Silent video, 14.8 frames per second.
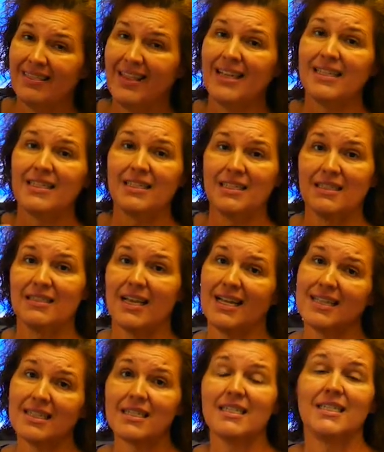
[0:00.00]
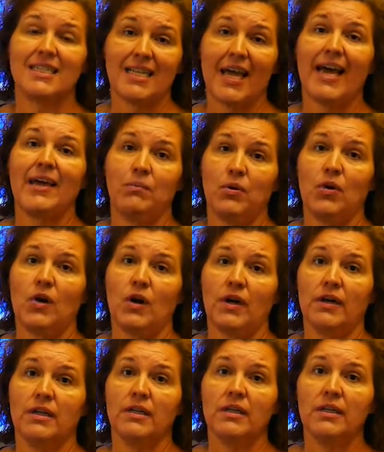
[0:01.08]
That's the sad
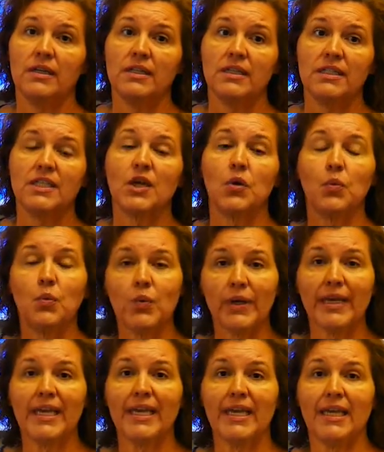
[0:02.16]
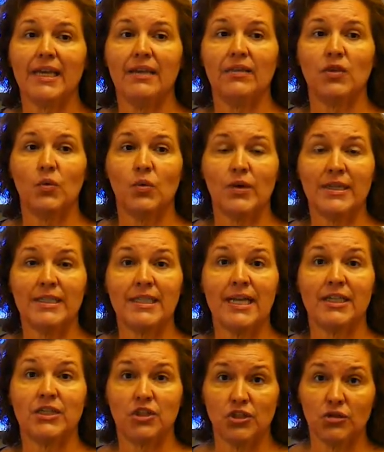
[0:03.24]
part. So we, the ones
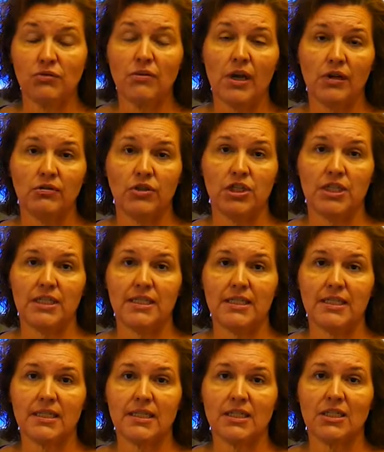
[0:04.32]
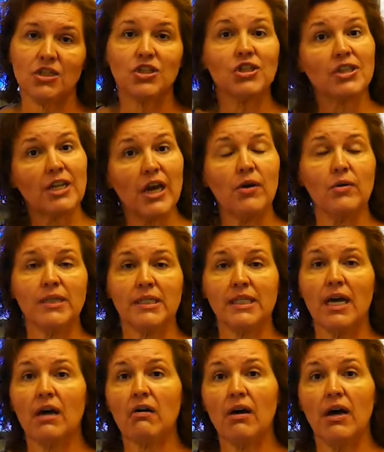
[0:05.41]
that do know Jesus, should go and
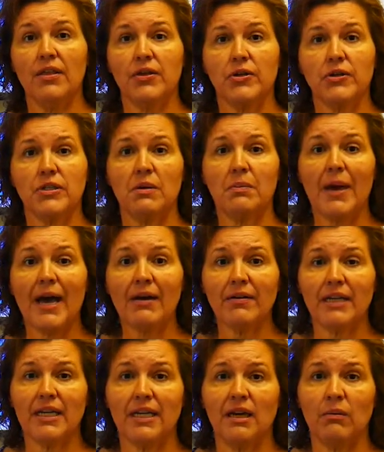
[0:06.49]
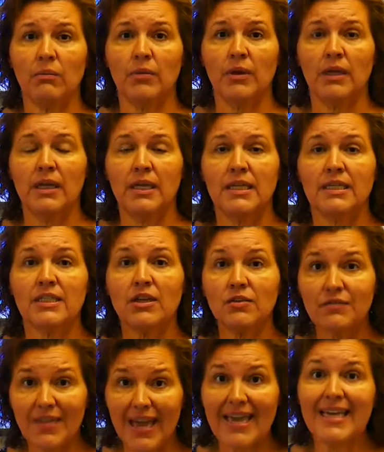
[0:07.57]
tell others about him so
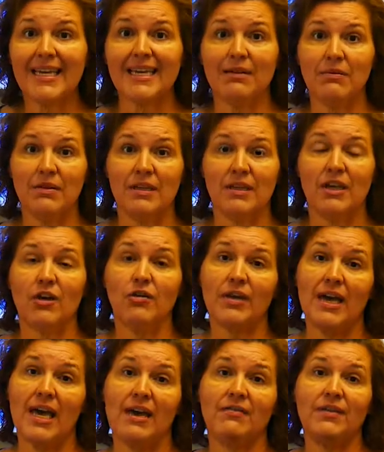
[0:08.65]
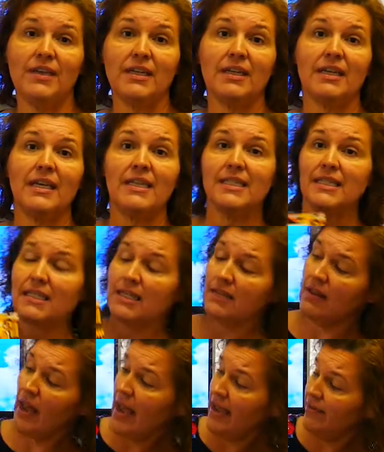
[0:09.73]
they can go to heaven and see
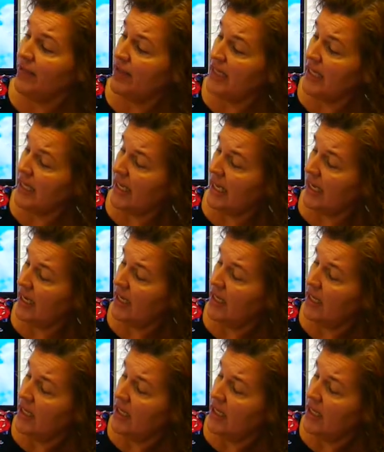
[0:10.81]
life again.